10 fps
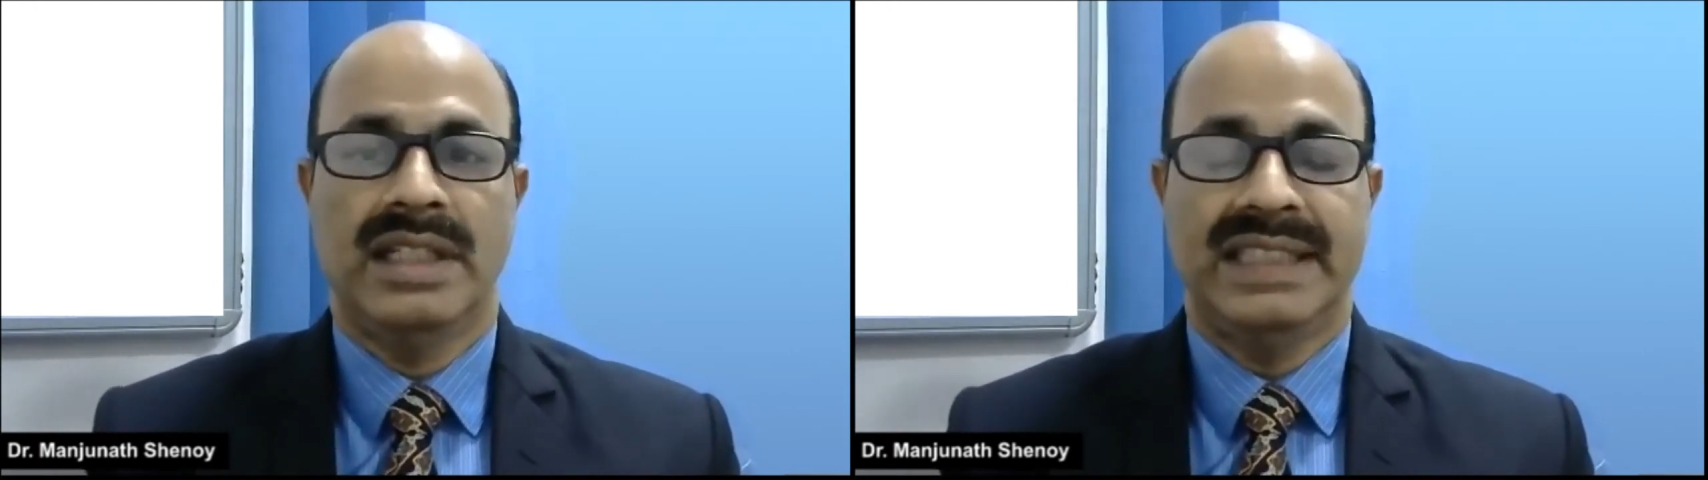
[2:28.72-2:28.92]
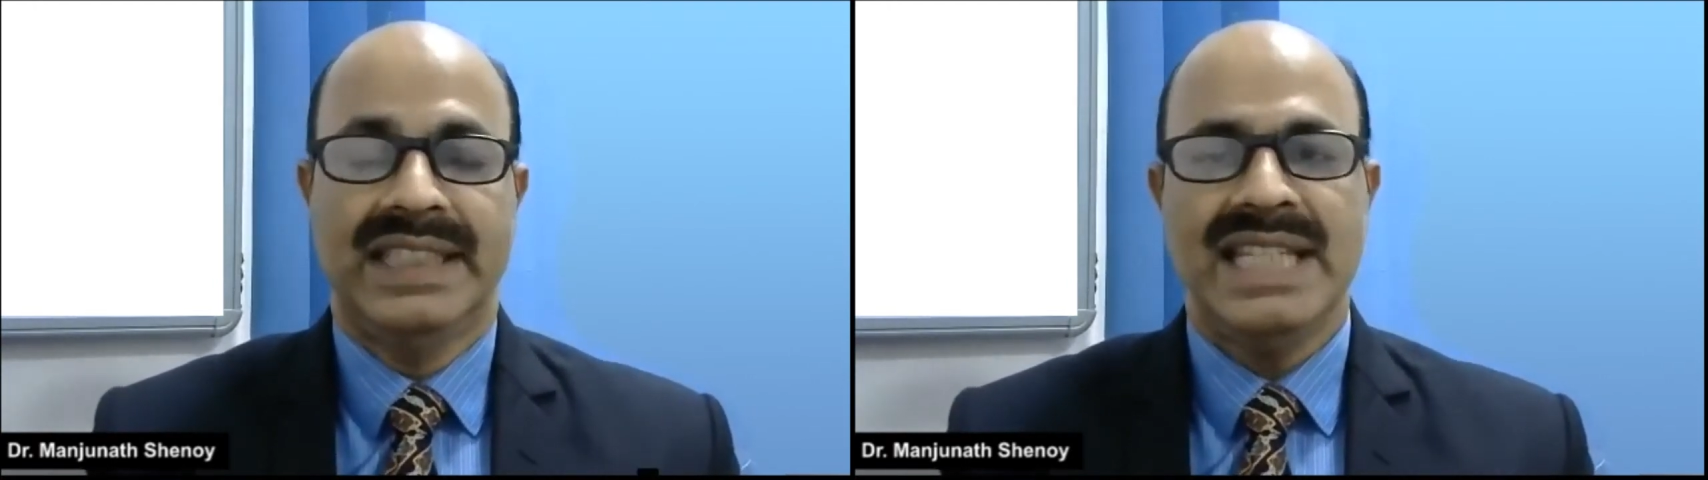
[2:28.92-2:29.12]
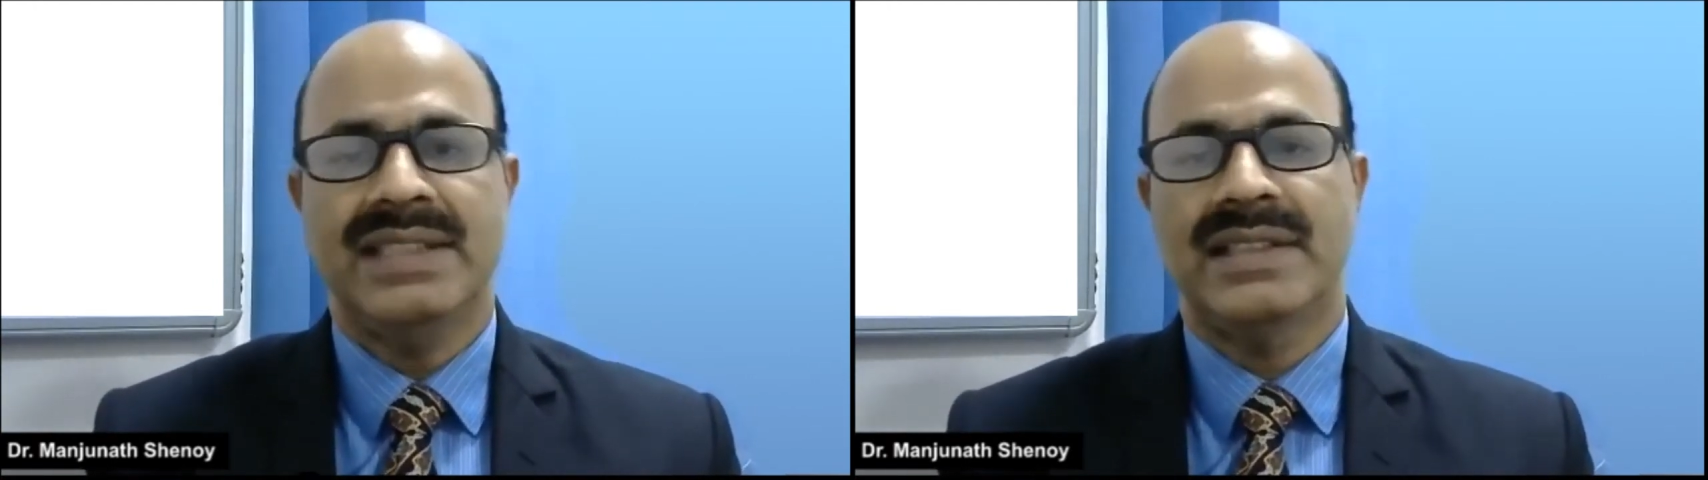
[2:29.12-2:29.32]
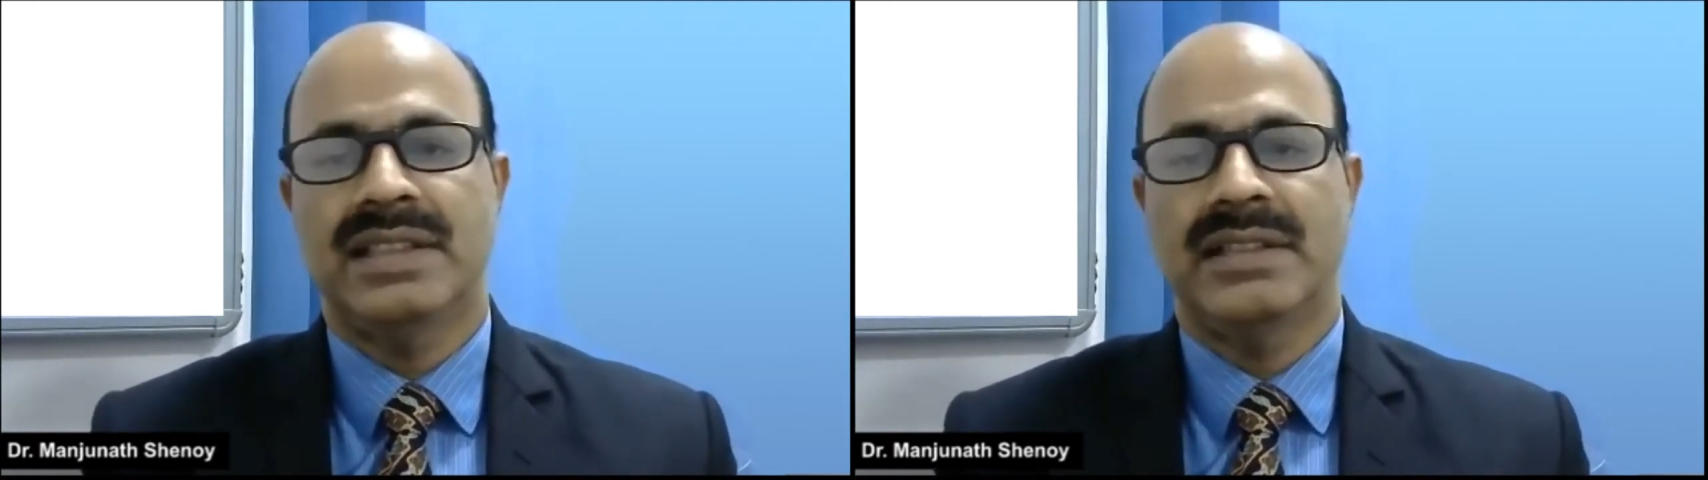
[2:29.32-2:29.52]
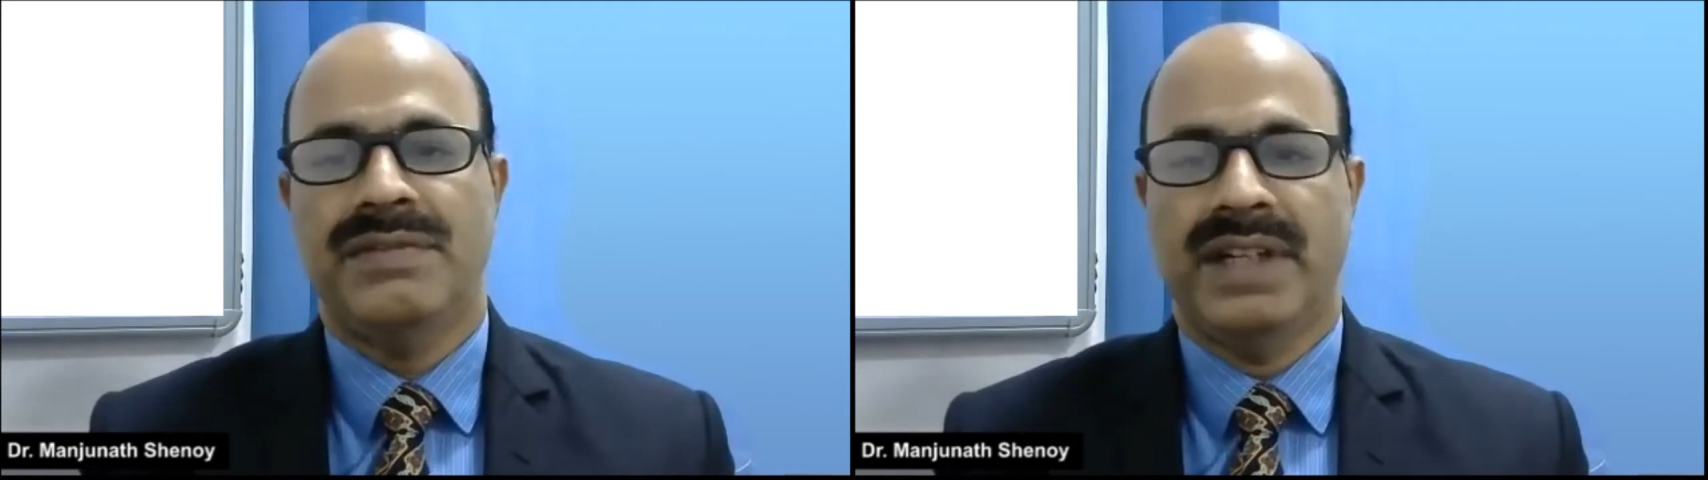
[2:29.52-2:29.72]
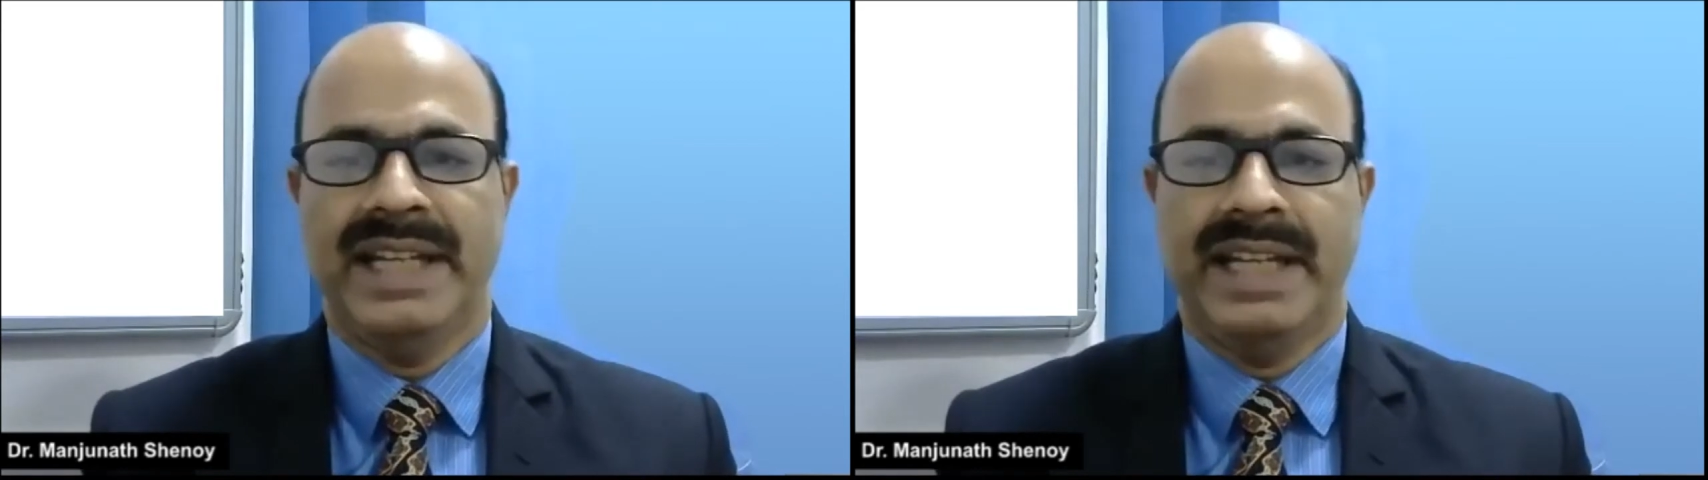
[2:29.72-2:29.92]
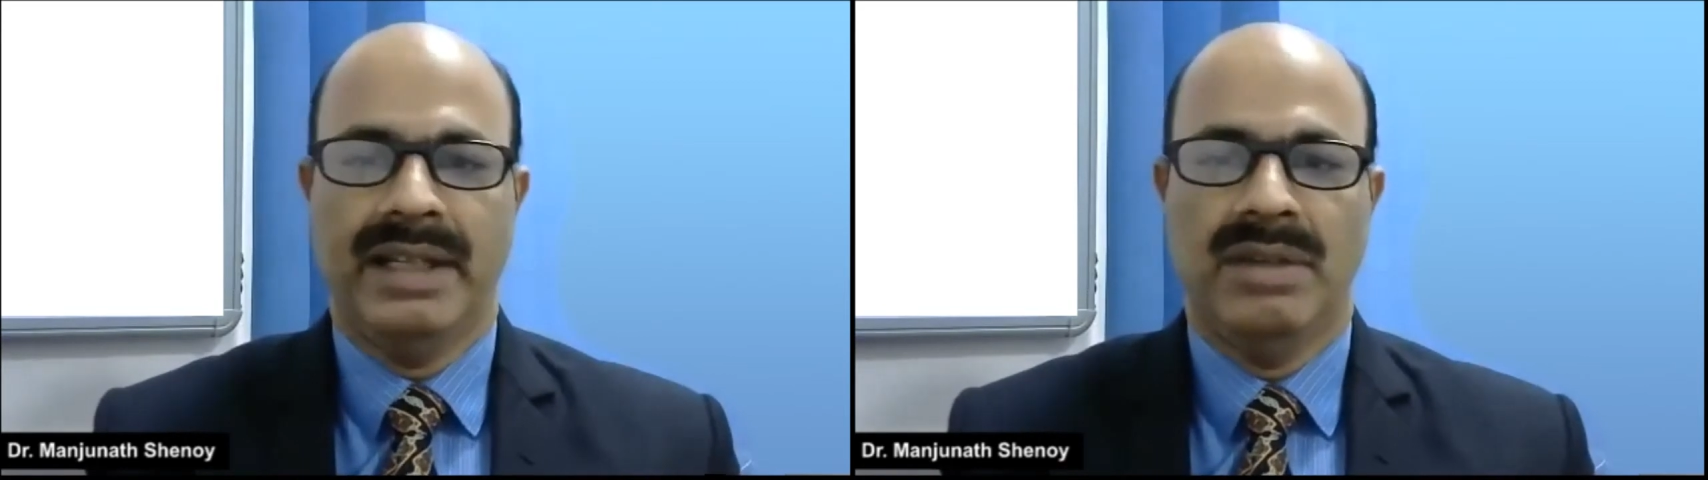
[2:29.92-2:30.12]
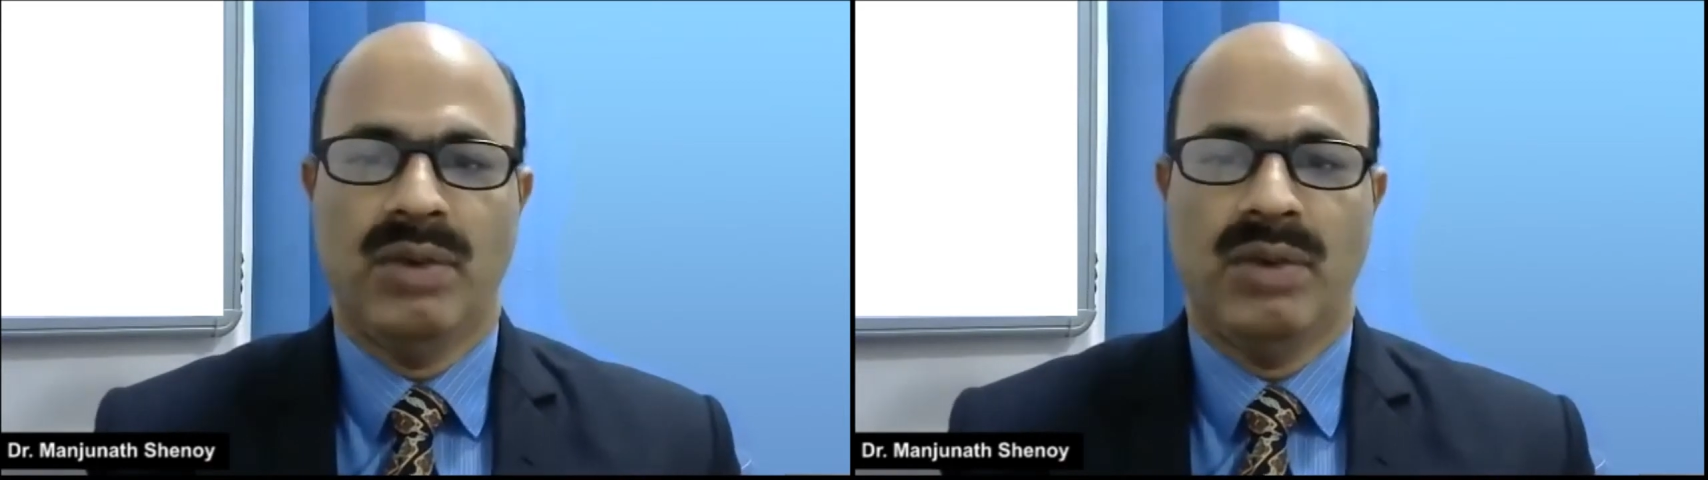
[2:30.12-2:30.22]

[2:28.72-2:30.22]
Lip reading: These fungi,